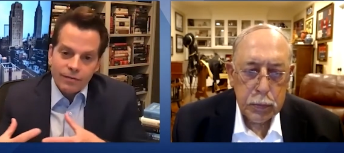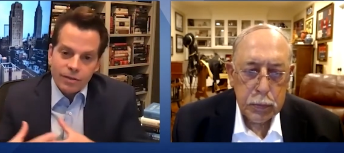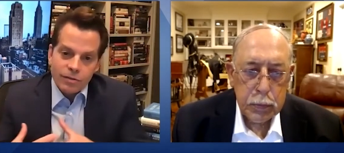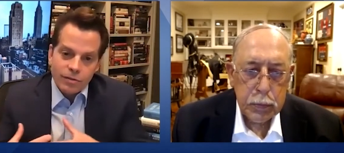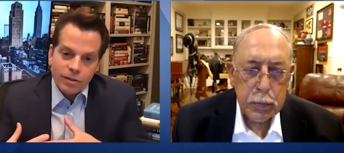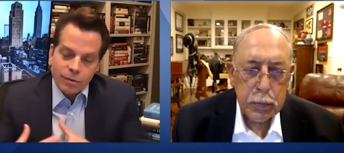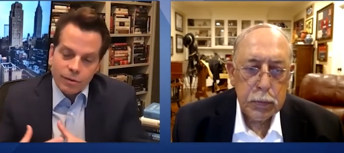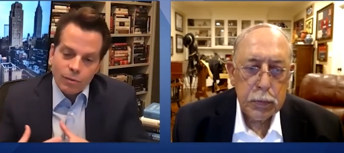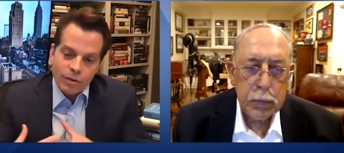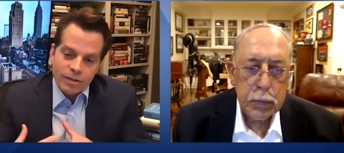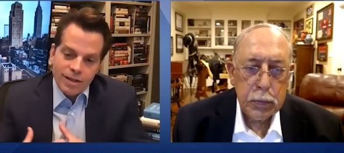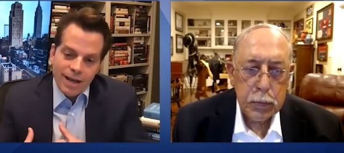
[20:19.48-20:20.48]
Speaker 1: tissue that we
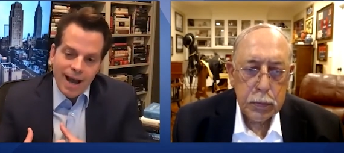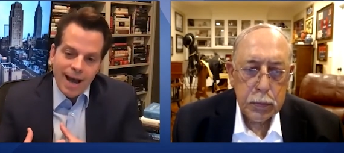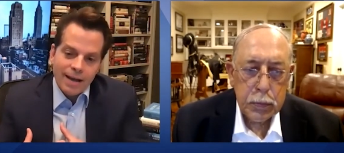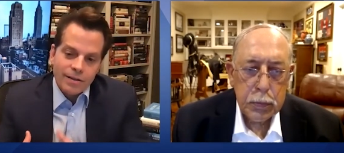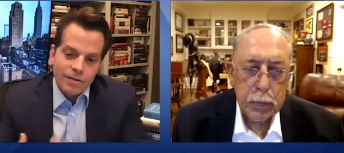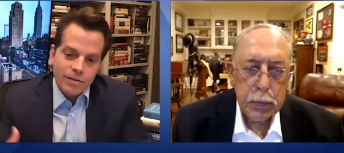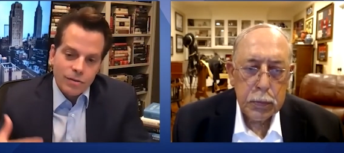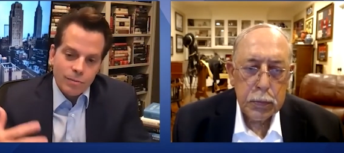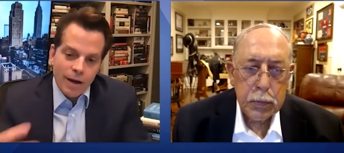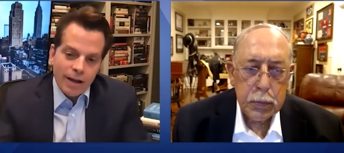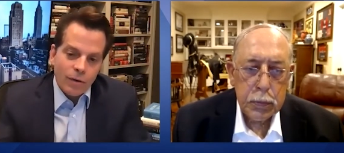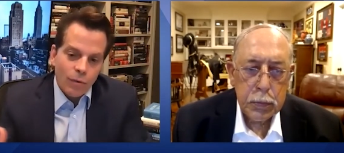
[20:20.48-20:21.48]
once had. And so
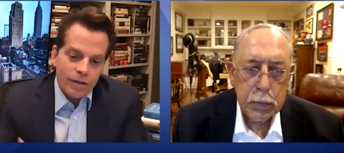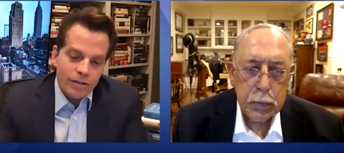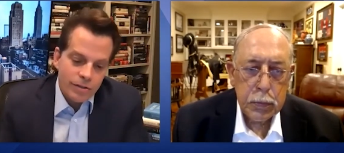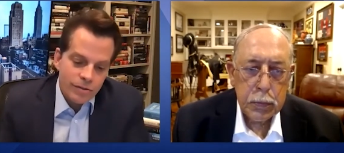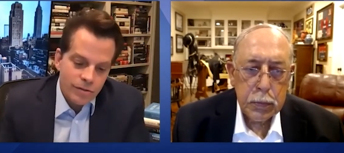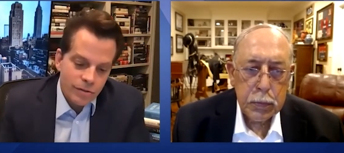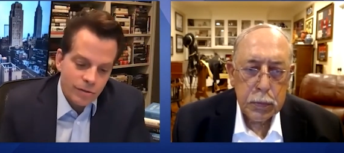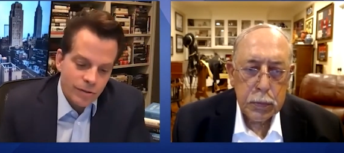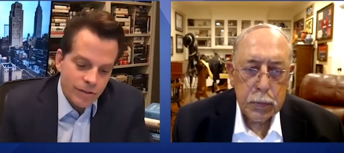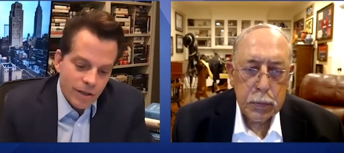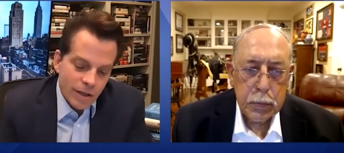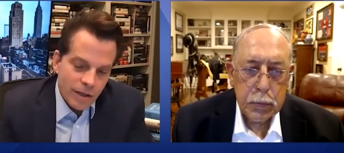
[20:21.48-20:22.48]
my question, sir,
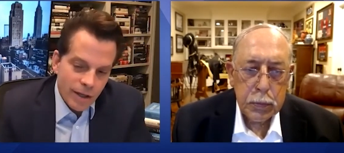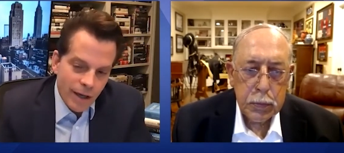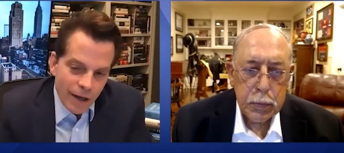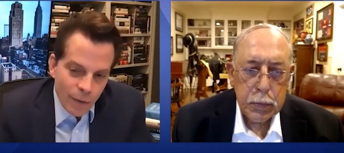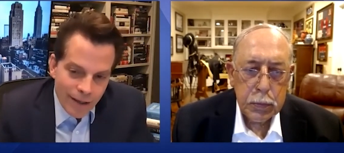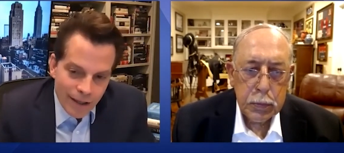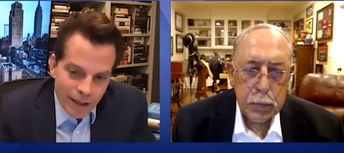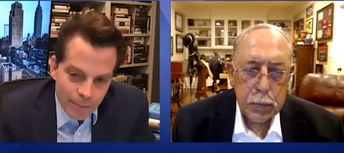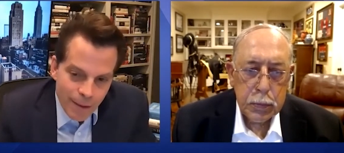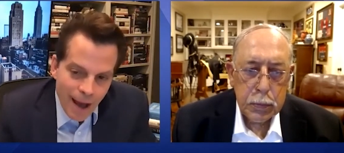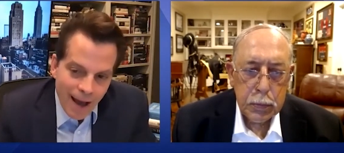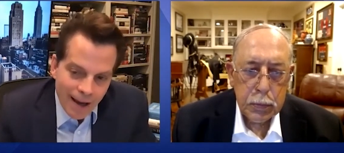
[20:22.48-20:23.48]
is how do we get it
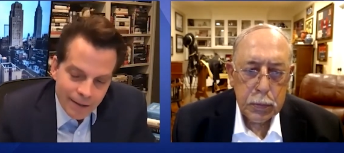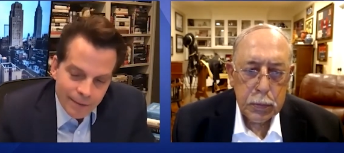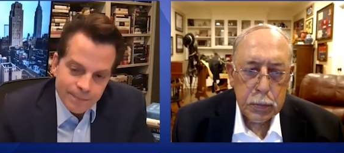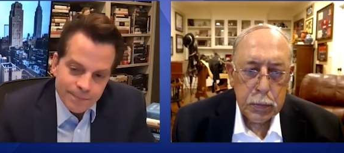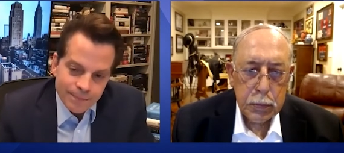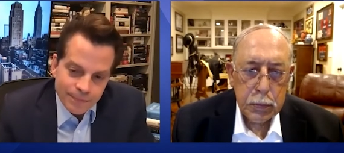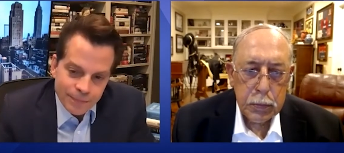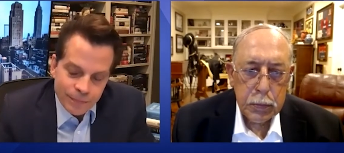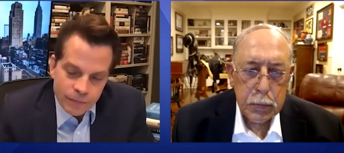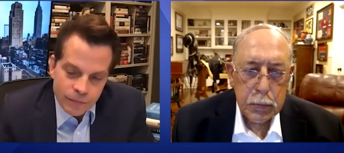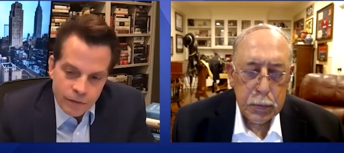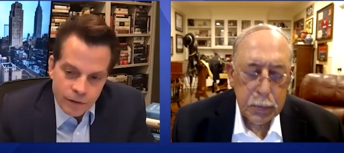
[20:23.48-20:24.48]
back?
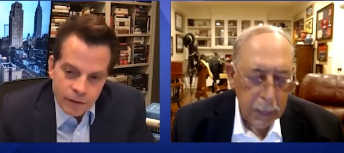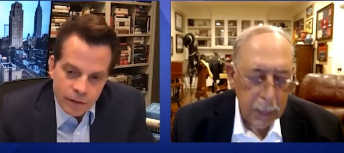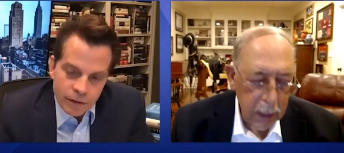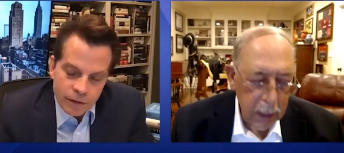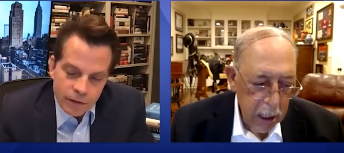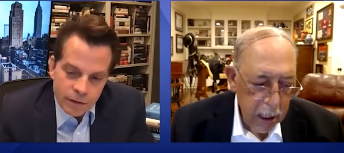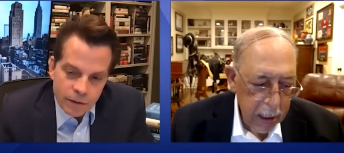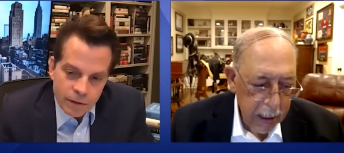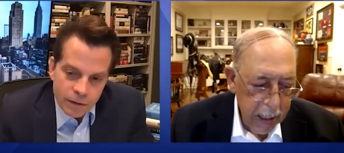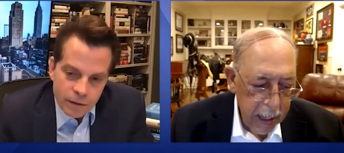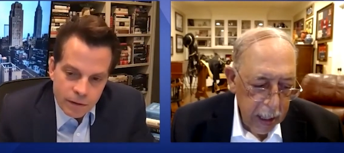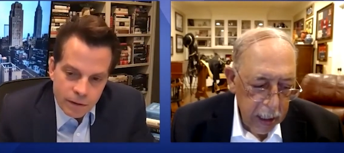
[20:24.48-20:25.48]

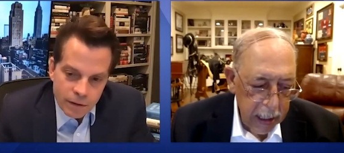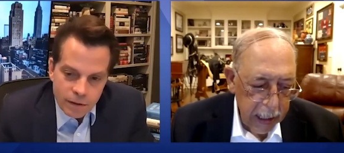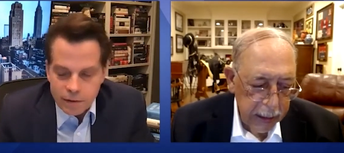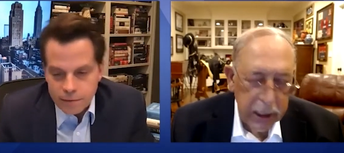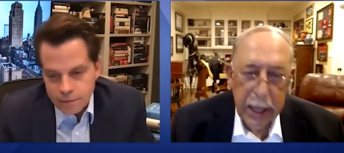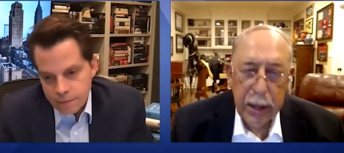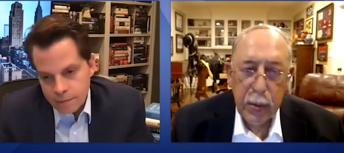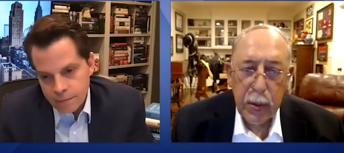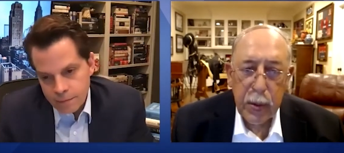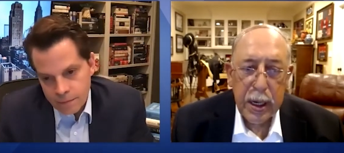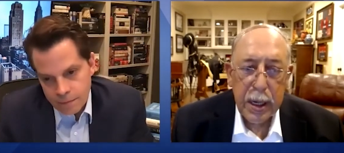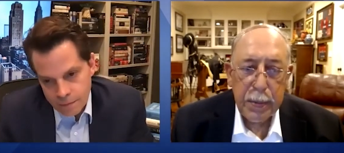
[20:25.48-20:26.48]
Speaker 2: Yeah, that's another
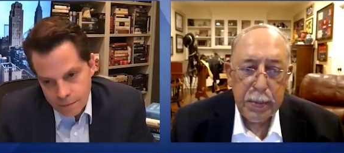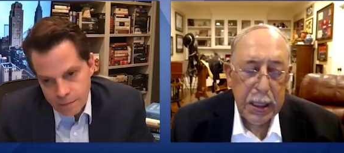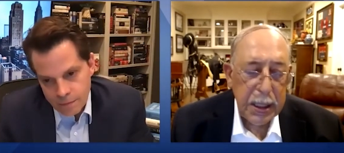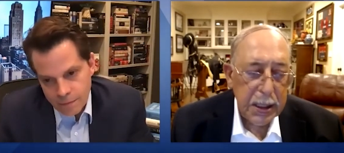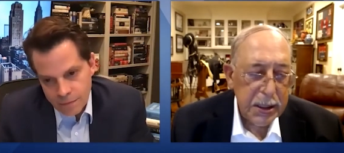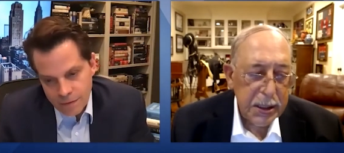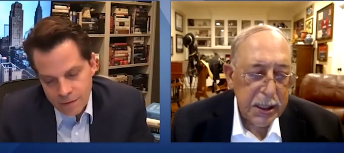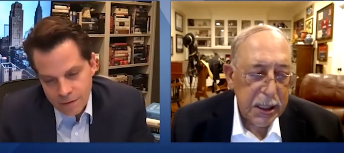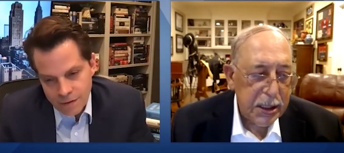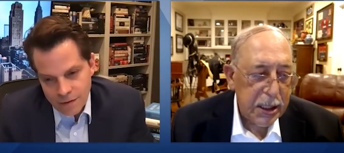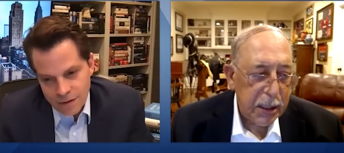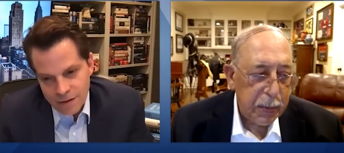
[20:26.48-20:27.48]
one of them uh,
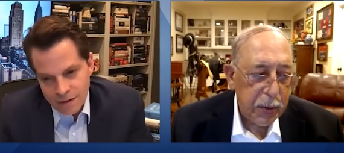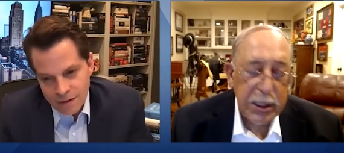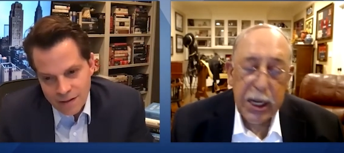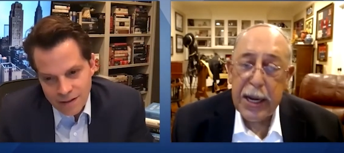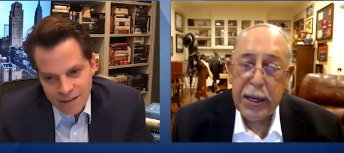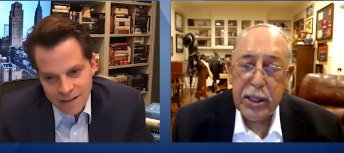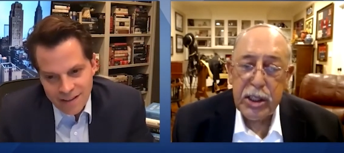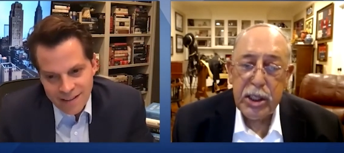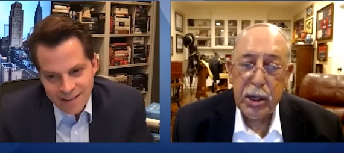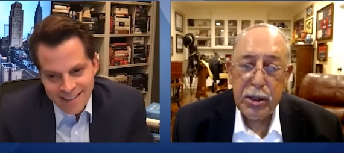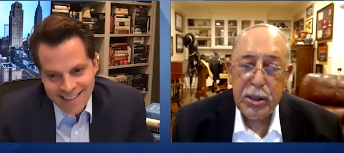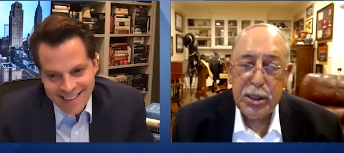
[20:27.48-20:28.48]
sixty, what's that
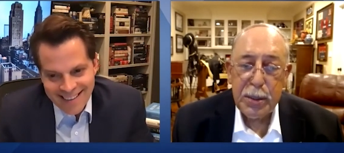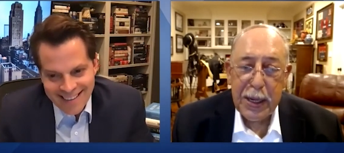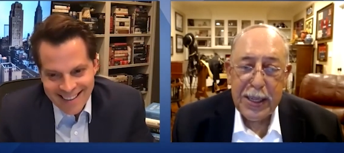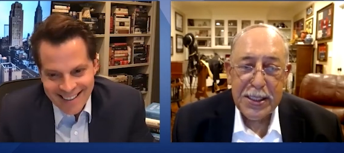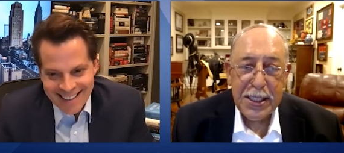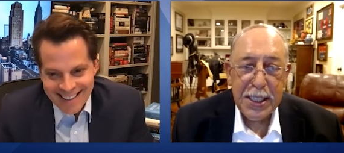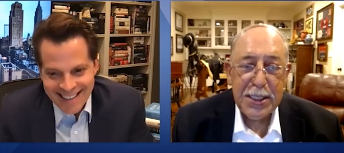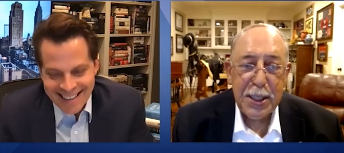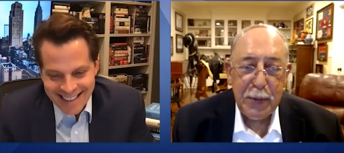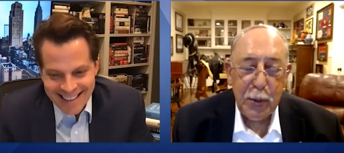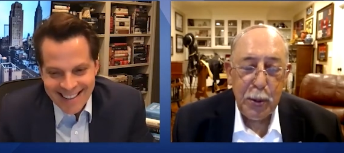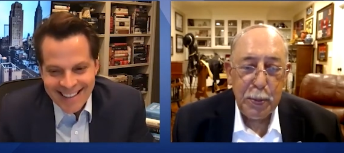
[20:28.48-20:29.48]
show used to be, the
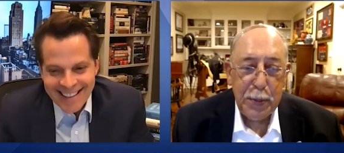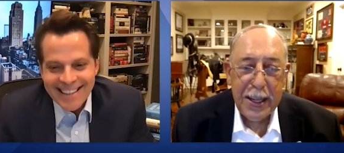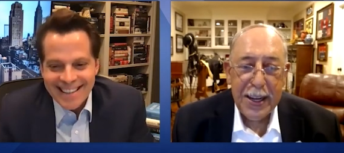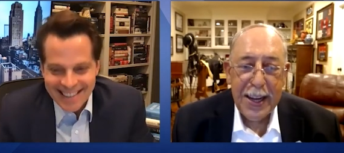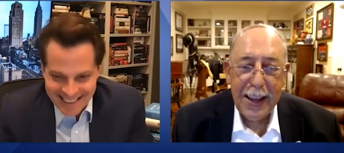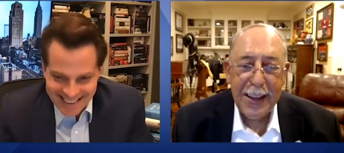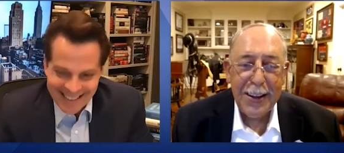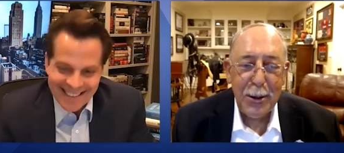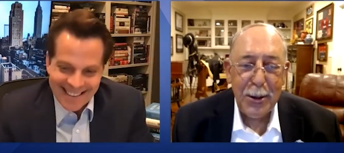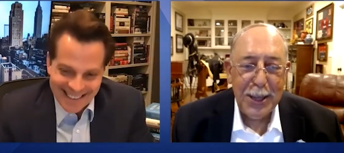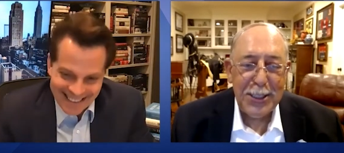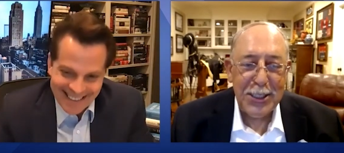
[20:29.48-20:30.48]
sixty-four million dollars
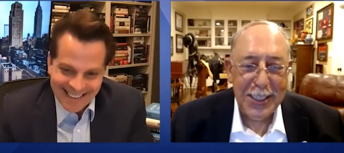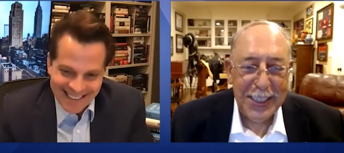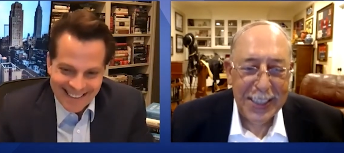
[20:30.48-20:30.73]
question.